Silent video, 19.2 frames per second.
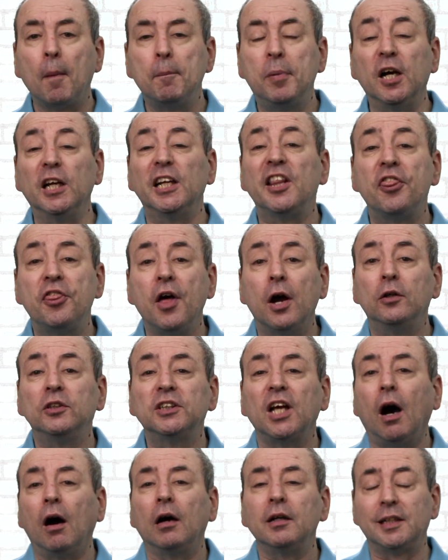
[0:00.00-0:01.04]
But those
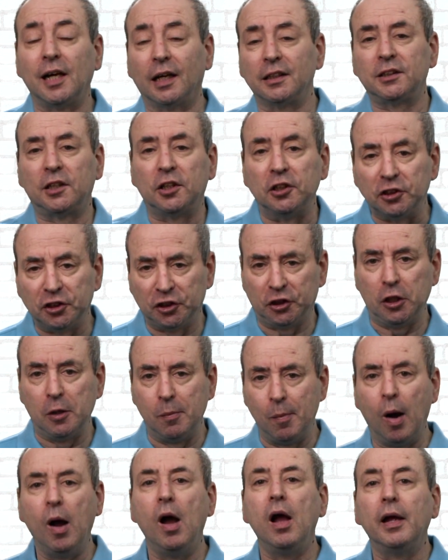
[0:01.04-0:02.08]
are just
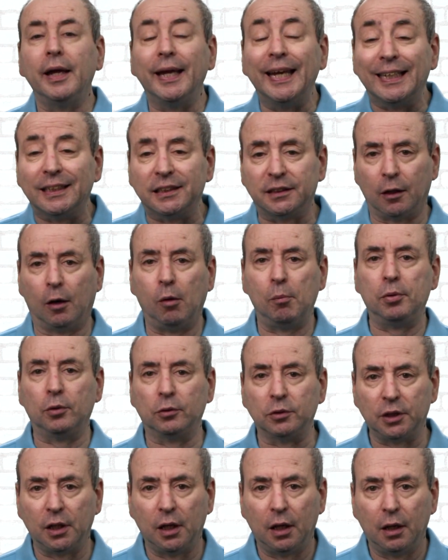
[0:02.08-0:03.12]
consumer
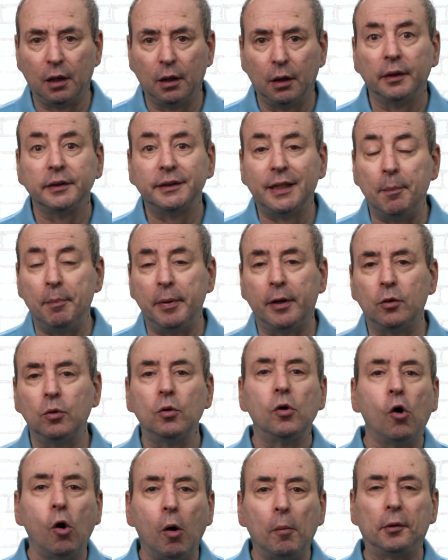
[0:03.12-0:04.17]
examples. Typical
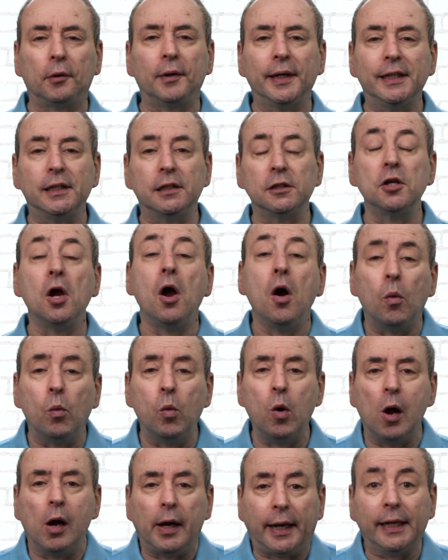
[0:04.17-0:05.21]
corporations
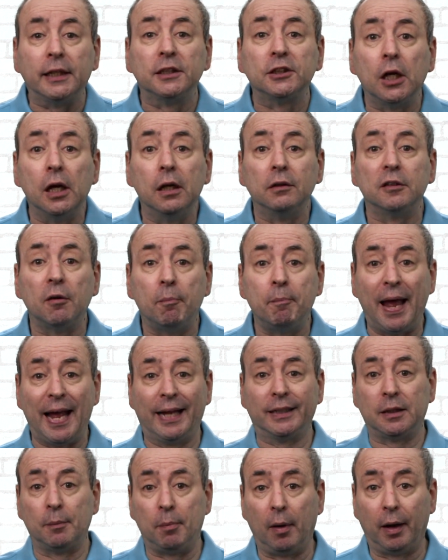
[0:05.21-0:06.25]
work in terms of
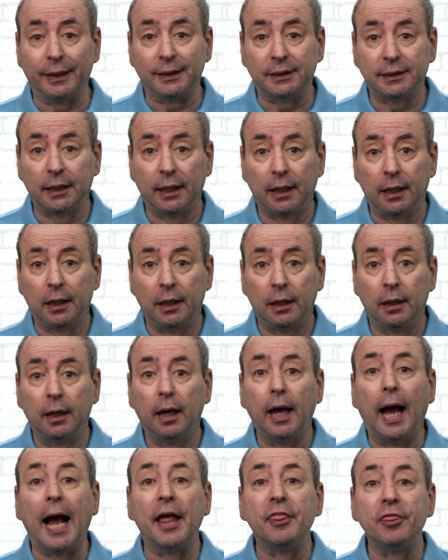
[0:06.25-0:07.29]
petabytes,
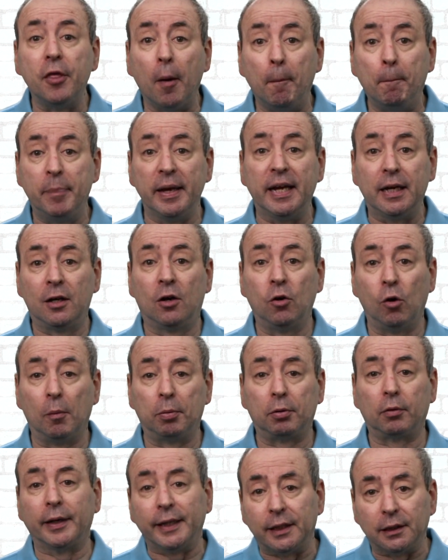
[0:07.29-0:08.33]
and the big
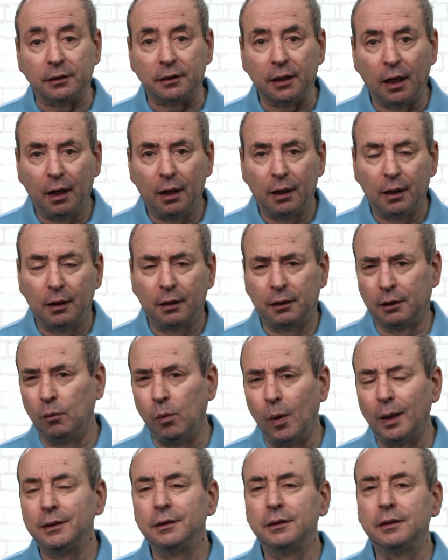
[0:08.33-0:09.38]
corporations, the
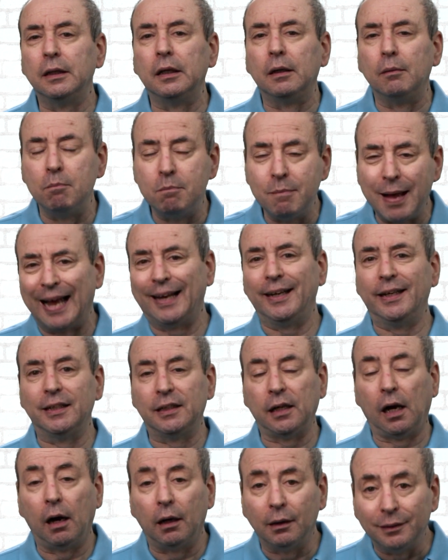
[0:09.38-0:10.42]
ones that
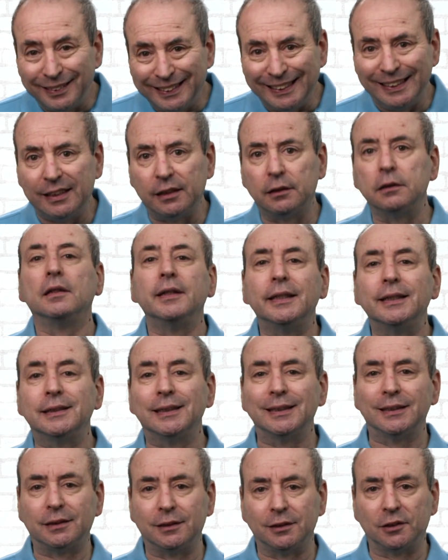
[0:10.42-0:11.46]
manage our digital
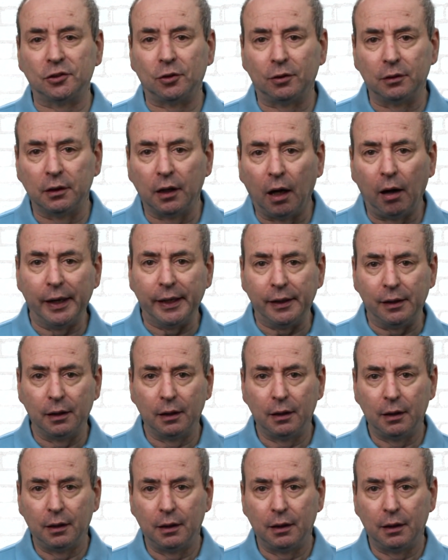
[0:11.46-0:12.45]
existence online,